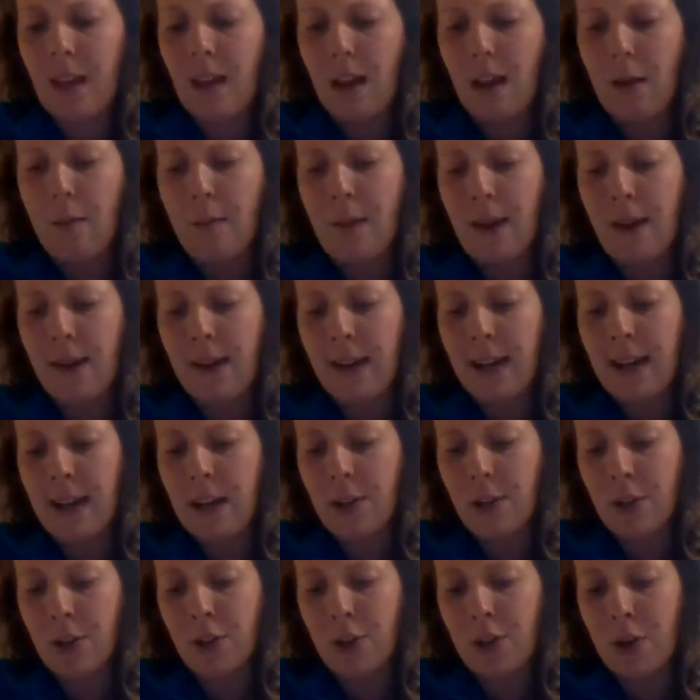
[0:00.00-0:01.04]
about an
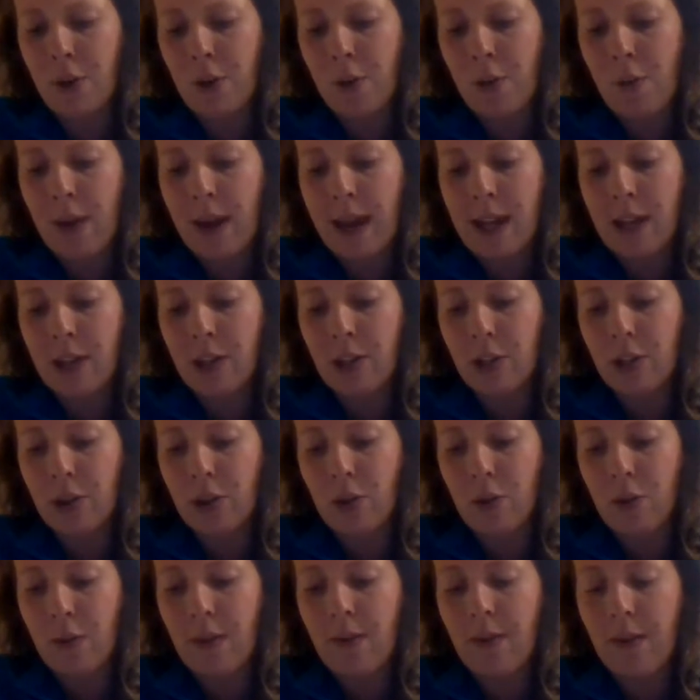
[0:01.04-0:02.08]
inch or so away, just so
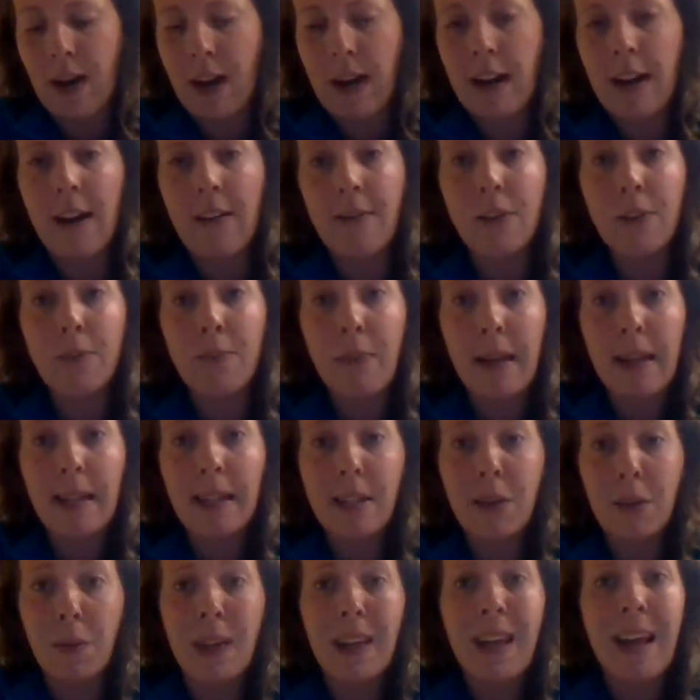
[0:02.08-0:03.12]
that we've got enough space
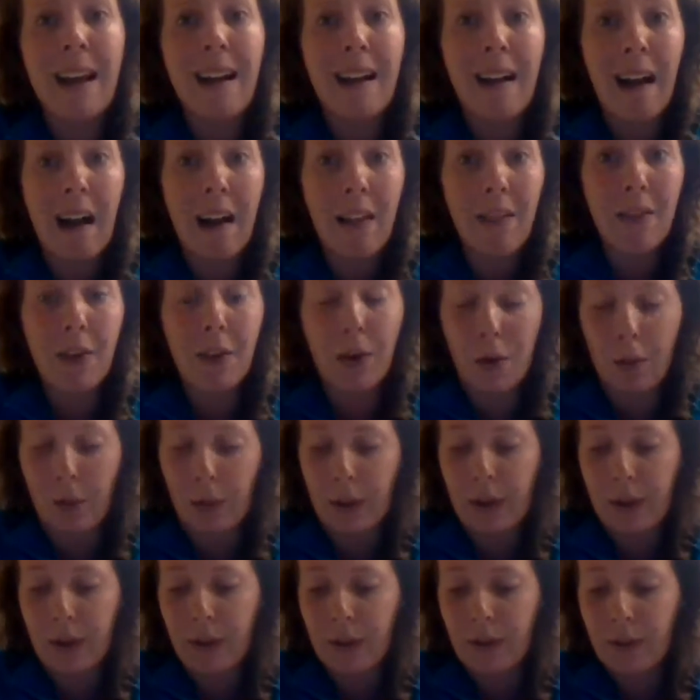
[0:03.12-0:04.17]
that we can cut the
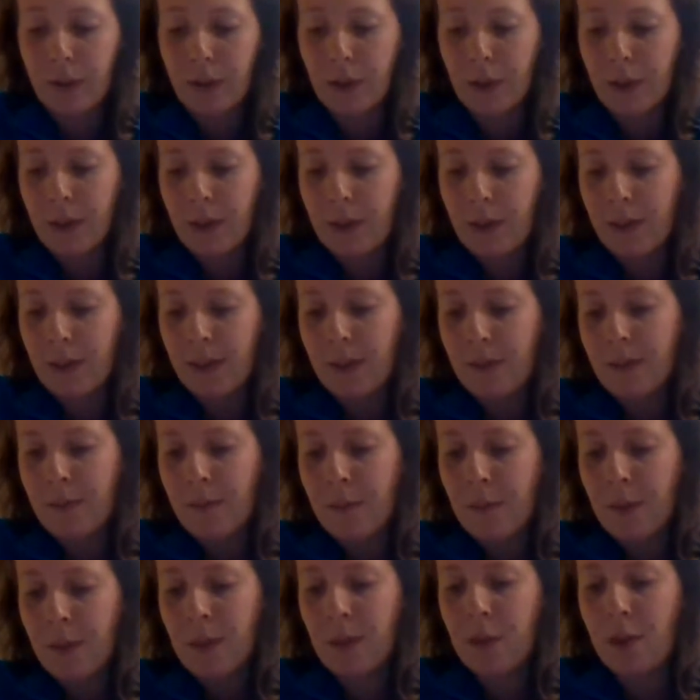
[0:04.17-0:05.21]
cord.
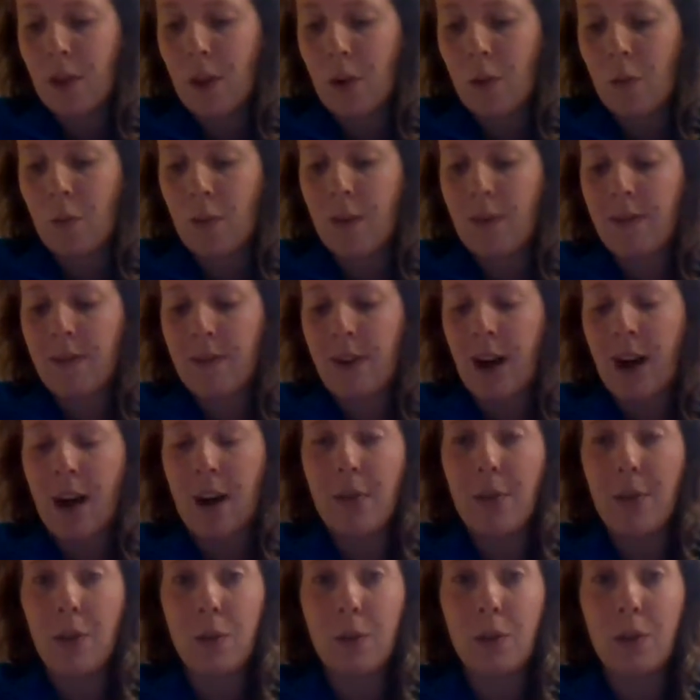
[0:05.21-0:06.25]
So we've got
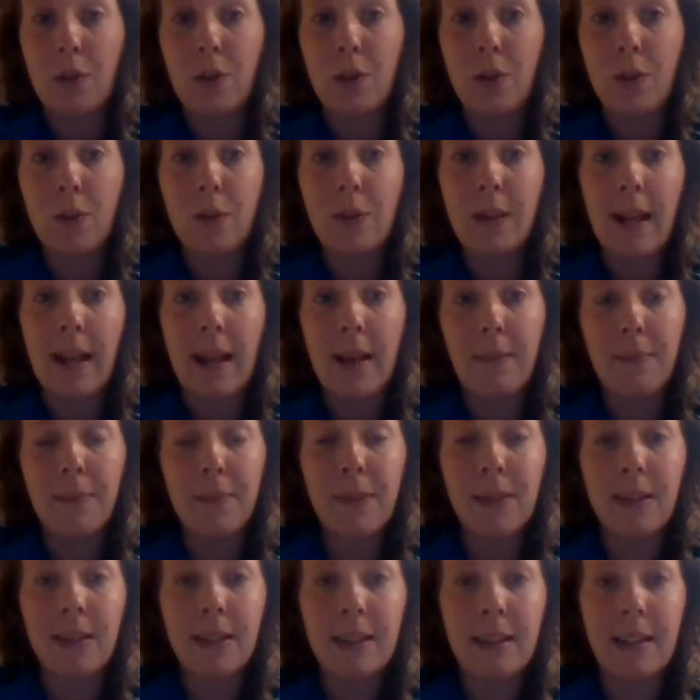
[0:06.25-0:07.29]
those 2
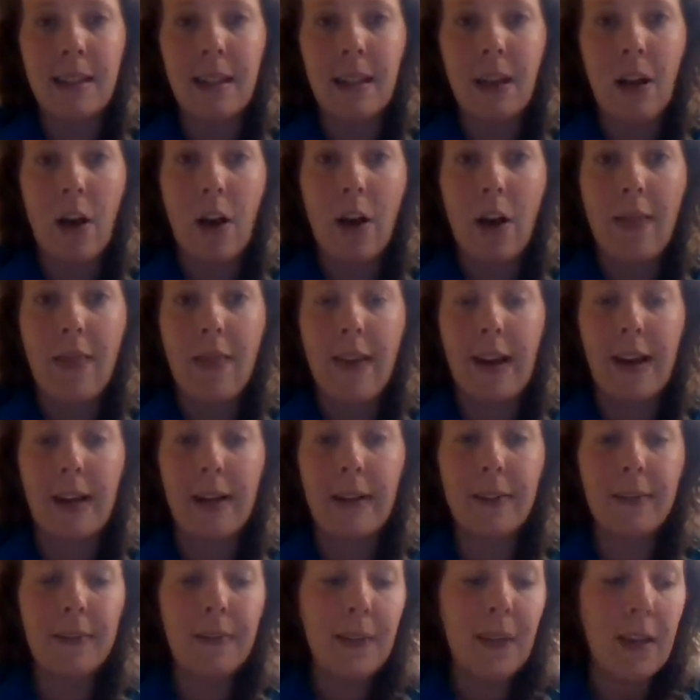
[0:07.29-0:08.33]
clamps on there.
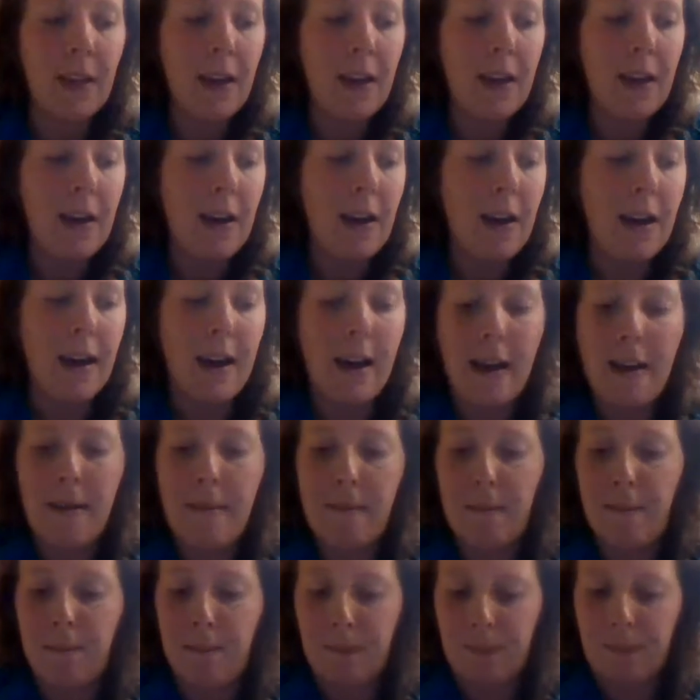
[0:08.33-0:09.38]

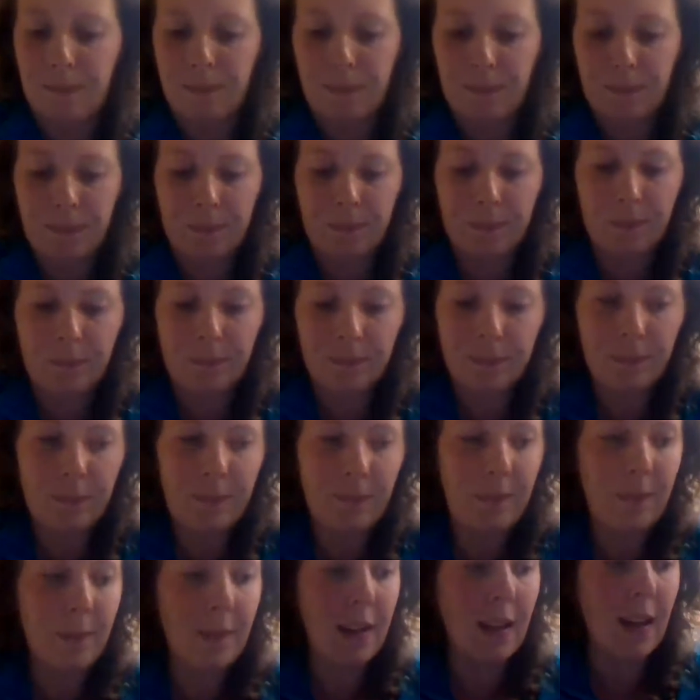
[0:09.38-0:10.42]
And
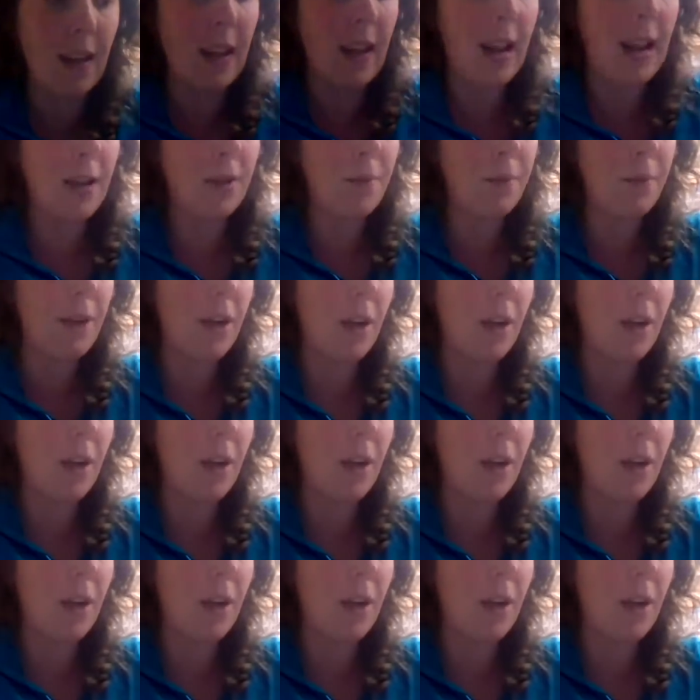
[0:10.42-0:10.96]
when